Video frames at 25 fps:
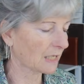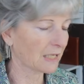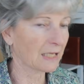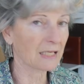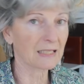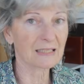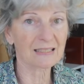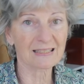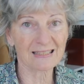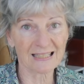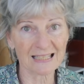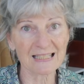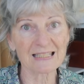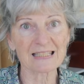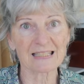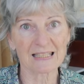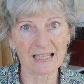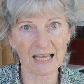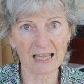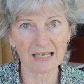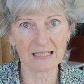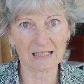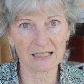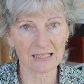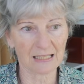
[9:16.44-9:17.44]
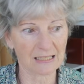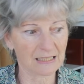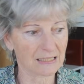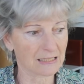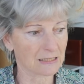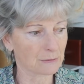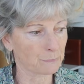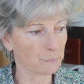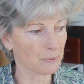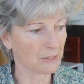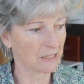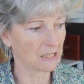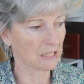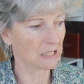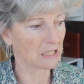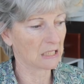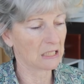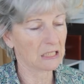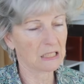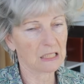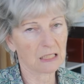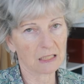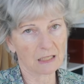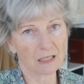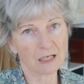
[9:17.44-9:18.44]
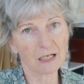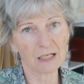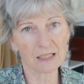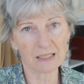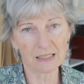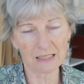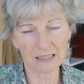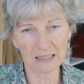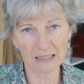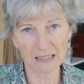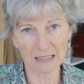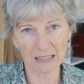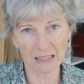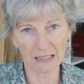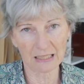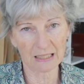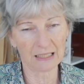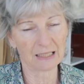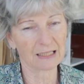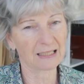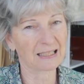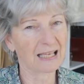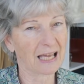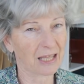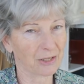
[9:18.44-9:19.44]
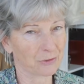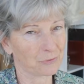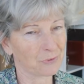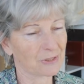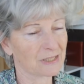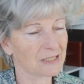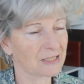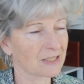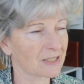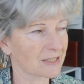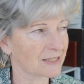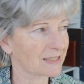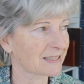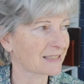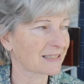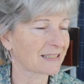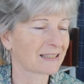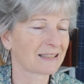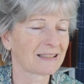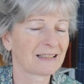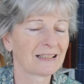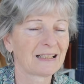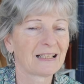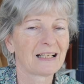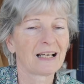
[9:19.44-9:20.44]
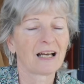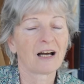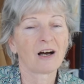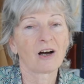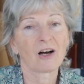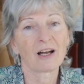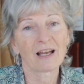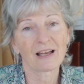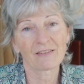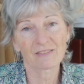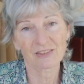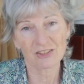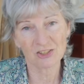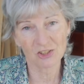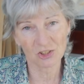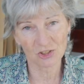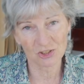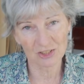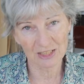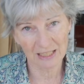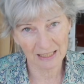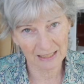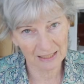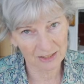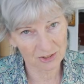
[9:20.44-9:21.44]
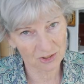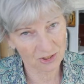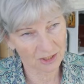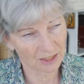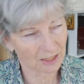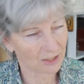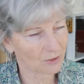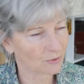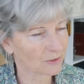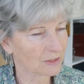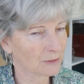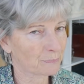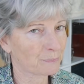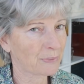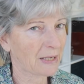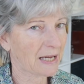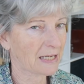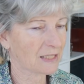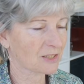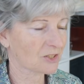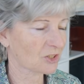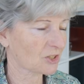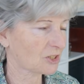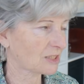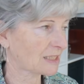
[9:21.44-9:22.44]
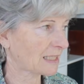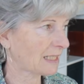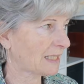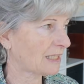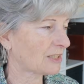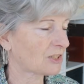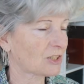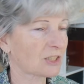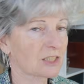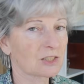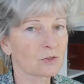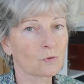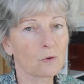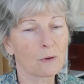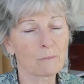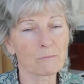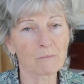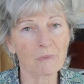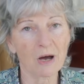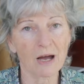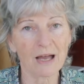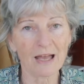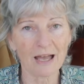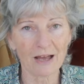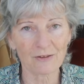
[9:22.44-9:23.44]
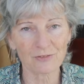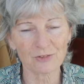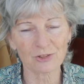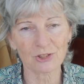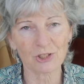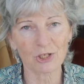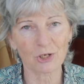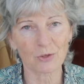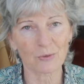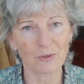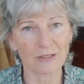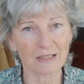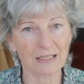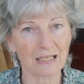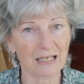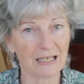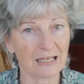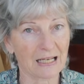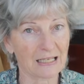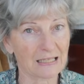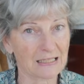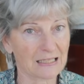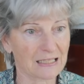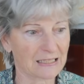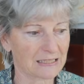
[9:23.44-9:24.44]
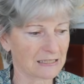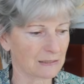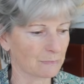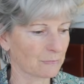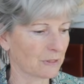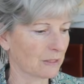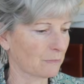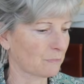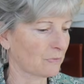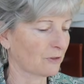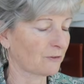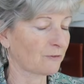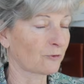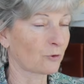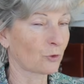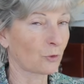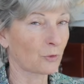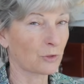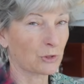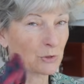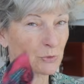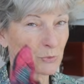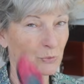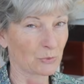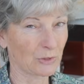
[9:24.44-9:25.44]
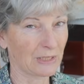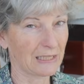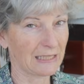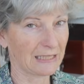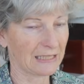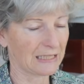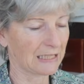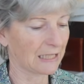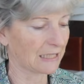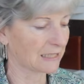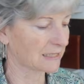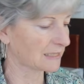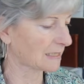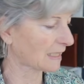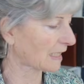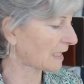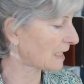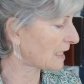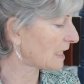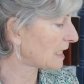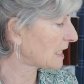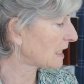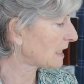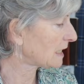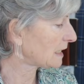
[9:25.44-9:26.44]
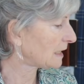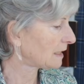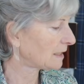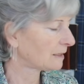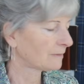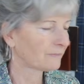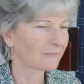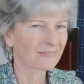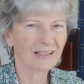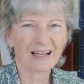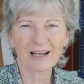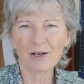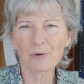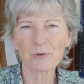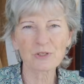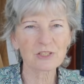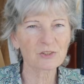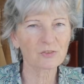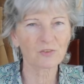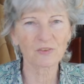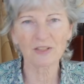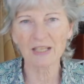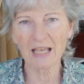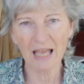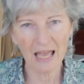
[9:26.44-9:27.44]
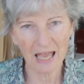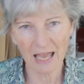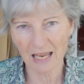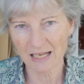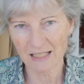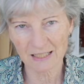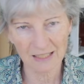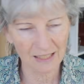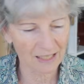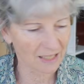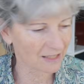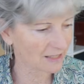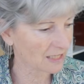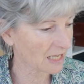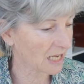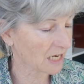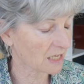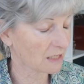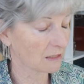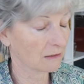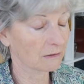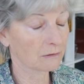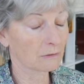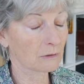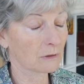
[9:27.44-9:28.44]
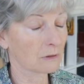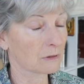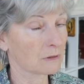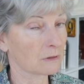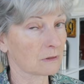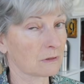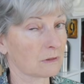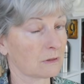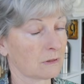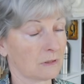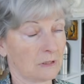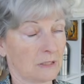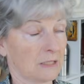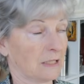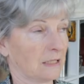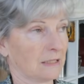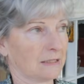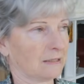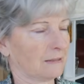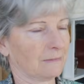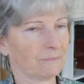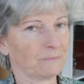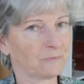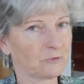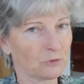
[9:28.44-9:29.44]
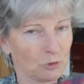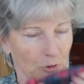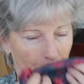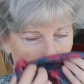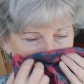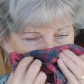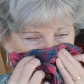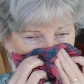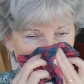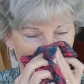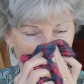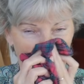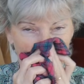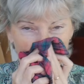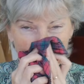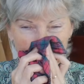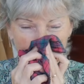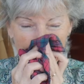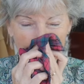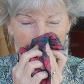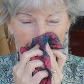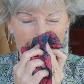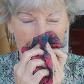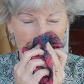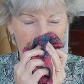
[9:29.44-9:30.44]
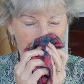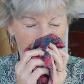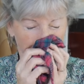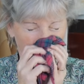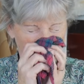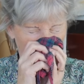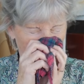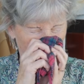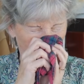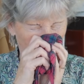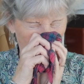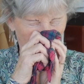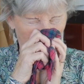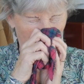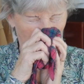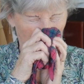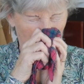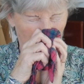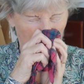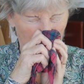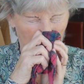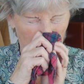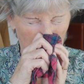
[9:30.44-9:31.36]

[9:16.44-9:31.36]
since then, it has been underneath here gathering dust. I have a dust allergy, quite a bad dust allergy, so I might have to go and get an antihistamine before this really kicks in. I always forget, and then, oh, too much. Anyway, oh,